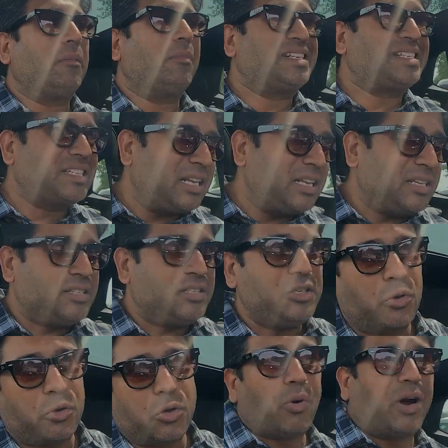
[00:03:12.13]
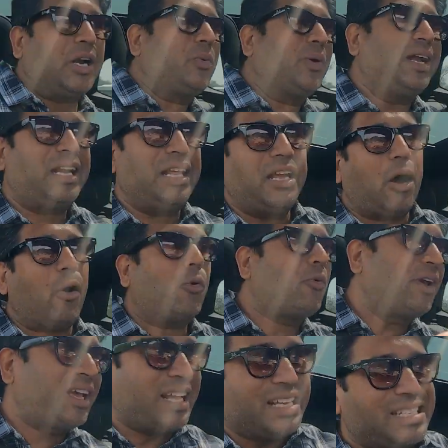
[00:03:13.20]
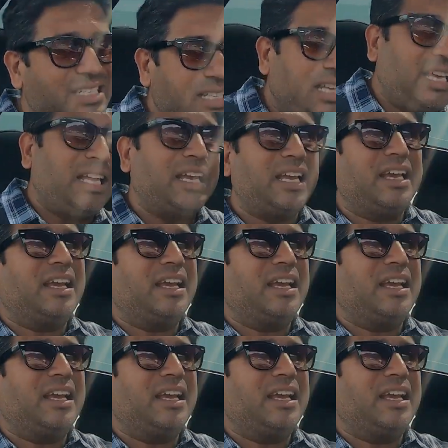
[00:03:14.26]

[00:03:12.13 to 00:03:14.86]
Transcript: But still, 0 to 120, how quick is the